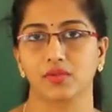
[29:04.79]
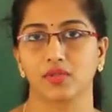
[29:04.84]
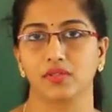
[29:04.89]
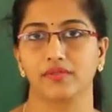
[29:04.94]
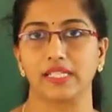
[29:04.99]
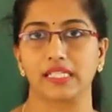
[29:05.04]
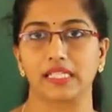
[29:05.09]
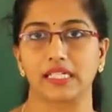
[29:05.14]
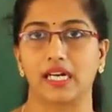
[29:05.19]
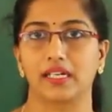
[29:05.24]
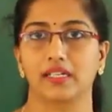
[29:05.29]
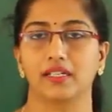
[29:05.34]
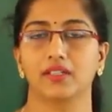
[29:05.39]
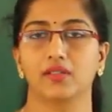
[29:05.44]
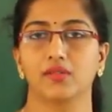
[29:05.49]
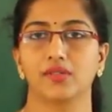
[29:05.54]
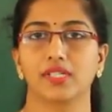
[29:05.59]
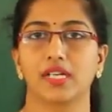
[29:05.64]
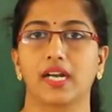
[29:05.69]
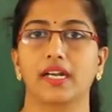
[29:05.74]
So we started
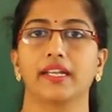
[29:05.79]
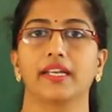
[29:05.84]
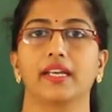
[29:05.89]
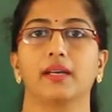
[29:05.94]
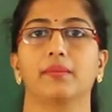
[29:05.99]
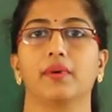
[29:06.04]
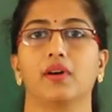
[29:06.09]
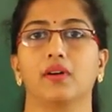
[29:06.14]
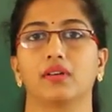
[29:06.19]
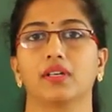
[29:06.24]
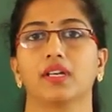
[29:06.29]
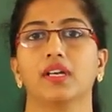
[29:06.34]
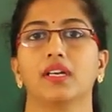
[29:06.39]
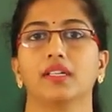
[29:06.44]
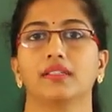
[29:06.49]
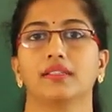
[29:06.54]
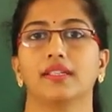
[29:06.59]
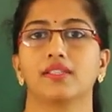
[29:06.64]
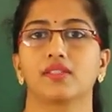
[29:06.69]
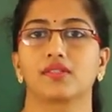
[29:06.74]
to study about
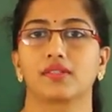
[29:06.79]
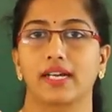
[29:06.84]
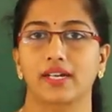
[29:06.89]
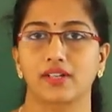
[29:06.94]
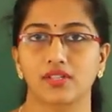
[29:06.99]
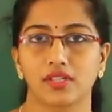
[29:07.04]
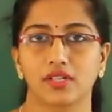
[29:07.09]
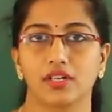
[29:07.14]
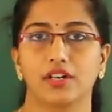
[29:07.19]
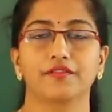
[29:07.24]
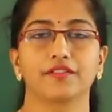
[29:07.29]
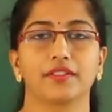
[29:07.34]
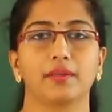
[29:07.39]
the structure of